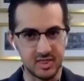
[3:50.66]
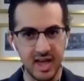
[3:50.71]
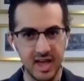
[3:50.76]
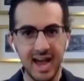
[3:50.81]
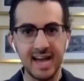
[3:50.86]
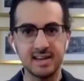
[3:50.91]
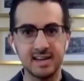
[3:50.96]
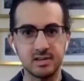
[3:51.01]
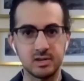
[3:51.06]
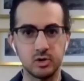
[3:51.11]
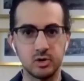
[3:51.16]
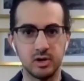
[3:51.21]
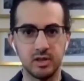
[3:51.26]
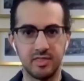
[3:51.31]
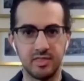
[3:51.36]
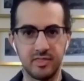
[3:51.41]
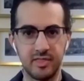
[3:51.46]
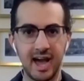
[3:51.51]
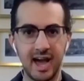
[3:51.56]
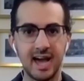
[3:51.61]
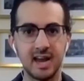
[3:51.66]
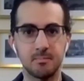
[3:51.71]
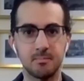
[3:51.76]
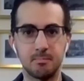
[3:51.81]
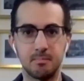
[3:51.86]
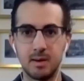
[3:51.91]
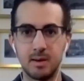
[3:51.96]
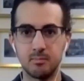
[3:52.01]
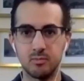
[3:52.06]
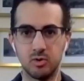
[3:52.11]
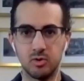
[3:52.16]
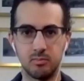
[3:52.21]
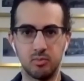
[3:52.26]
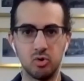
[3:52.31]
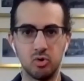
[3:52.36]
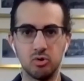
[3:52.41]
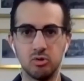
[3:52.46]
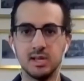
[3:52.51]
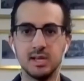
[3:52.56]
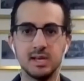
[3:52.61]
that good, that
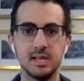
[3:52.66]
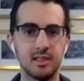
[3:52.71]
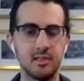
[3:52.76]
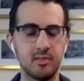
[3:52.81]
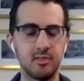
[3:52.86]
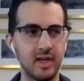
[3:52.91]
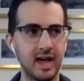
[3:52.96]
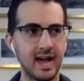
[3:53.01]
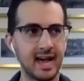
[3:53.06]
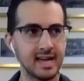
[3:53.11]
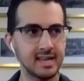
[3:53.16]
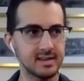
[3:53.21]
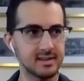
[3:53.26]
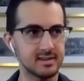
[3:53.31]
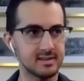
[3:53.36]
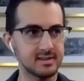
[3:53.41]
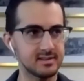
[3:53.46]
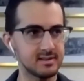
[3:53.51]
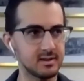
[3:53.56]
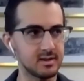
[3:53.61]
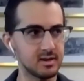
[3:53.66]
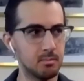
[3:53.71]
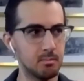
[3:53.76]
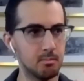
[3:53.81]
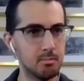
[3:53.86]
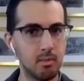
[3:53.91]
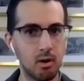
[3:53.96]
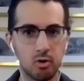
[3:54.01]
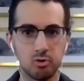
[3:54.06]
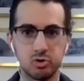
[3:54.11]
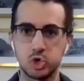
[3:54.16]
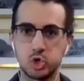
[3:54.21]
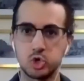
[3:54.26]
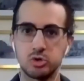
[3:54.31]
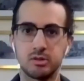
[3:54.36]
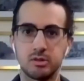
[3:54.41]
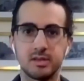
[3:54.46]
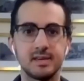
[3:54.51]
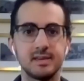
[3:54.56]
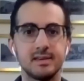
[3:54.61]
memorable, that
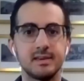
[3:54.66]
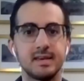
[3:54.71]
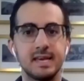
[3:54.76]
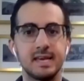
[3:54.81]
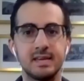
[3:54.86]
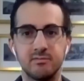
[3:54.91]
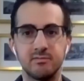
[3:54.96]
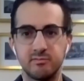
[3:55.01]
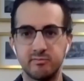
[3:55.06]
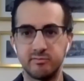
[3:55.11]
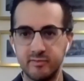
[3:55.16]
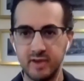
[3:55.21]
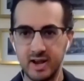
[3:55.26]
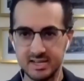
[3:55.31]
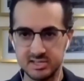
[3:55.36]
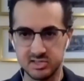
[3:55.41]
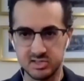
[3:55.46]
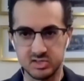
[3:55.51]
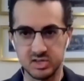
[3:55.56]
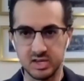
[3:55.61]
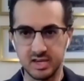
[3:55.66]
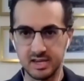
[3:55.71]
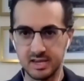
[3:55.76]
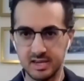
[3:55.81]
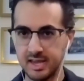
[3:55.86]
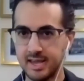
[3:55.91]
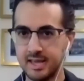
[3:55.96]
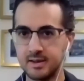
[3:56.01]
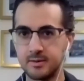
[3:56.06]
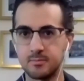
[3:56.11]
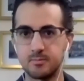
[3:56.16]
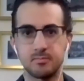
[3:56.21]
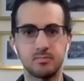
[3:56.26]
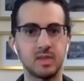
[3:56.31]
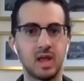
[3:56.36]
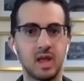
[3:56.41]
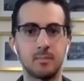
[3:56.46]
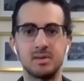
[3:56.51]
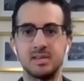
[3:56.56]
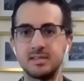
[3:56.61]
emotionally investing. And
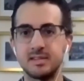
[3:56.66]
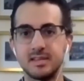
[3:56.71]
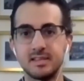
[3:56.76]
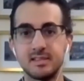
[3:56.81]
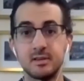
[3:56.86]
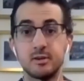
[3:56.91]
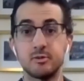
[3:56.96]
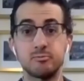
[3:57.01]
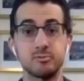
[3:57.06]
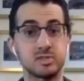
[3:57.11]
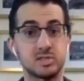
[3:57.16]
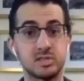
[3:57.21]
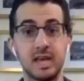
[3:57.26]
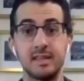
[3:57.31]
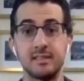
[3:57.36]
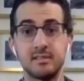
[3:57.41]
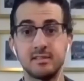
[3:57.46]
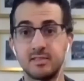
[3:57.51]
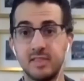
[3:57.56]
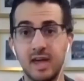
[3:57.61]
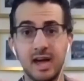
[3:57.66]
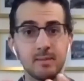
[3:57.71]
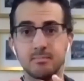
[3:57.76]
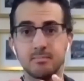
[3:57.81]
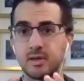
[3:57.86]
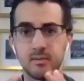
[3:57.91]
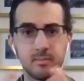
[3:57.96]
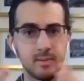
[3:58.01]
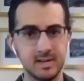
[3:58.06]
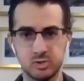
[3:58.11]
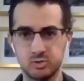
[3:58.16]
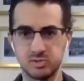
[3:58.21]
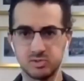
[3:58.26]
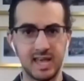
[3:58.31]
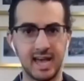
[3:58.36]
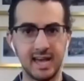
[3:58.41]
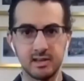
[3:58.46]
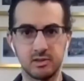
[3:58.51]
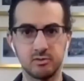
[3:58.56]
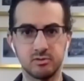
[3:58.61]
I mean, it was, and that match
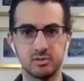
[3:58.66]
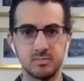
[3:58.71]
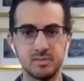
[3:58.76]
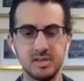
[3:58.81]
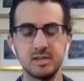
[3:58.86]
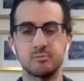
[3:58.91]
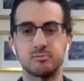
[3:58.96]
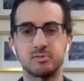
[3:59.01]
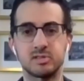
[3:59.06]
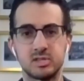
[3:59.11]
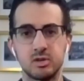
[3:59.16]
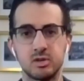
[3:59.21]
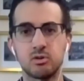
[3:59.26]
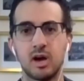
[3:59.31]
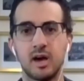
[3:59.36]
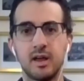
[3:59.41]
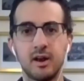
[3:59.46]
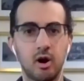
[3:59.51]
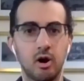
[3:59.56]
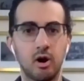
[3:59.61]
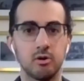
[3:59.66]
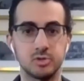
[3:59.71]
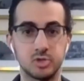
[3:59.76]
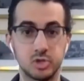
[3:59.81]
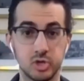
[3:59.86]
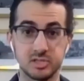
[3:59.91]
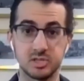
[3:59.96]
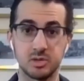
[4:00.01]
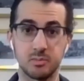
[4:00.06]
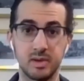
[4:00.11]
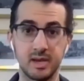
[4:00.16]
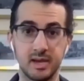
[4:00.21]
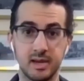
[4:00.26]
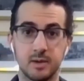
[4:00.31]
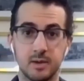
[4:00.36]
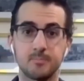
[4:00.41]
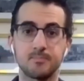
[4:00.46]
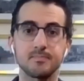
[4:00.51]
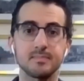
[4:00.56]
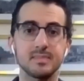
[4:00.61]
was that good to me, and it was still kind of hard just to
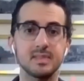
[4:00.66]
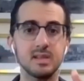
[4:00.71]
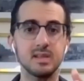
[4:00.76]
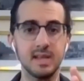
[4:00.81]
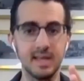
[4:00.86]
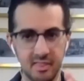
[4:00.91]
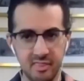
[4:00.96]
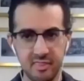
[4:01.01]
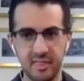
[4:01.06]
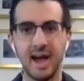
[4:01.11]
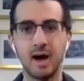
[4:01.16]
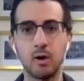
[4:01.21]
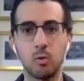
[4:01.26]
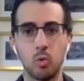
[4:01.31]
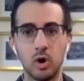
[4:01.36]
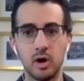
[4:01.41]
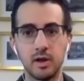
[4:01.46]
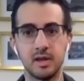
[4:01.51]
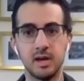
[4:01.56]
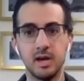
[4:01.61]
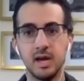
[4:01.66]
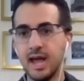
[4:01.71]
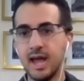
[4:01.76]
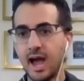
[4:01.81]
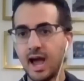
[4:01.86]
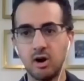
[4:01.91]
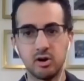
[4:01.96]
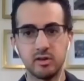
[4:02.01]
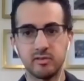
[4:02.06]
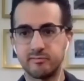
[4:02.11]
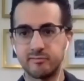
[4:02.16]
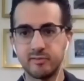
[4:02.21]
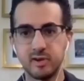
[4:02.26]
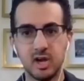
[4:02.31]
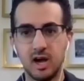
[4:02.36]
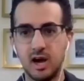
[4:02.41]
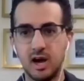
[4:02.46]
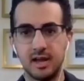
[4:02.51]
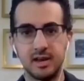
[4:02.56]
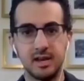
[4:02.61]
pick that one out
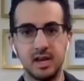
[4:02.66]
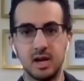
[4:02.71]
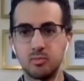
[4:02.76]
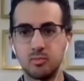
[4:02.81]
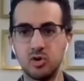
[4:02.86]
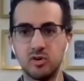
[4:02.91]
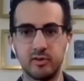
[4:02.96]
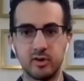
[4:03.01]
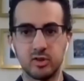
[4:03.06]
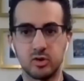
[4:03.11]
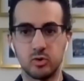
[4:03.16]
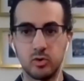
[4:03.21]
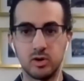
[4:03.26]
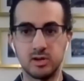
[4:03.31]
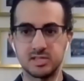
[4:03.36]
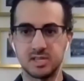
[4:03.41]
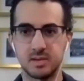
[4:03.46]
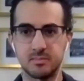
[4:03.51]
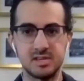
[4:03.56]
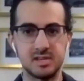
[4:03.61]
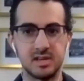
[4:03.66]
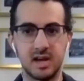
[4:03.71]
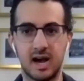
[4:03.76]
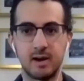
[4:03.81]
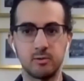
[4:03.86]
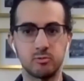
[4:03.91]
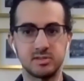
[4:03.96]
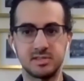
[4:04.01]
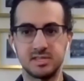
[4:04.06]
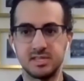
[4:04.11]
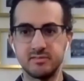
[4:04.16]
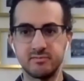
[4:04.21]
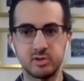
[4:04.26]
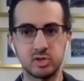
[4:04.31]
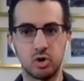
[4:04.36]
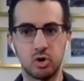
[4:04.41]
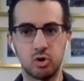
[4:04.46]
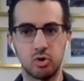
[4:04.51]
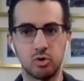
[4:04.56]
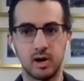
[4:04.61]
of a number of other ones. I mean, I would
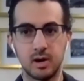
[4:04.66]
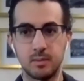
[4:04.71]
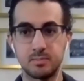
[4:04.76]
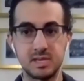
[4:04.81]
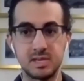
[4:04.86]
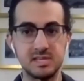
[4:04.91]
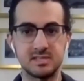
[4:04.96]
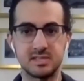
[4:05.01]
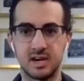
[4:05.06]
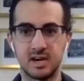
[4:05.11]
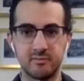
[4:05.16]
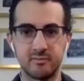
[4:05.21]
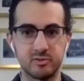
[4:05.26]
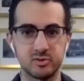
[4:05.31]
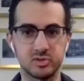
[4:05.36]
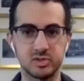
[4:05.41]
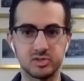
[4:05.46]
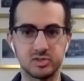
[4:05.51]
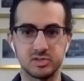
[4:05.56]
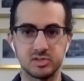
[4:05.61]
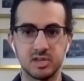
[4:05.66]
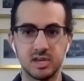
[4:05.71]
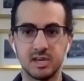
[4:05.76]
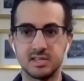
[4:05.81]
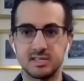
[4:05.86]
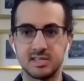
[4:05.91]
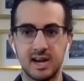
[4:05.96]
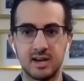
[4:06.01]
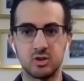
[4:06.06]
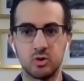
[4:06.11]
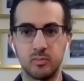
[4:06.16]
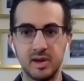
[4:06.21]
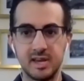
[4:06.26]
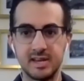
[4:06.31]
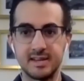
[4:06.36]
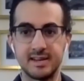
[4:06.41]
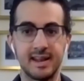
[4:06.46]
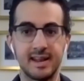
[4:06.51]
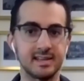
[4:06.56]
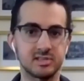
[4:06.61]
even go Pete Dunne versus Tyler
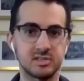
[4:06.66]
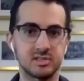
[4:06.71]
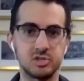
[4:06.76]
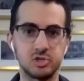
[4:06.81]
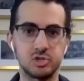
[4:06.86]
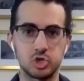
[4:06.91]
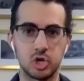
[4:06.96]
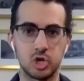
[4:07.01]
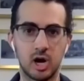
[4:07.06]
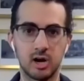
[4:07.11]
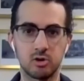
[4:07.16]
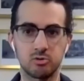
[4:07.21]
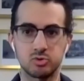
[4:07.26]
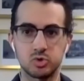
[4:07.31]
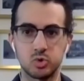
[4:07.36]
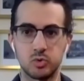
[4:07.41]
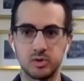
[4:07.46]
Bate at NXT Chicago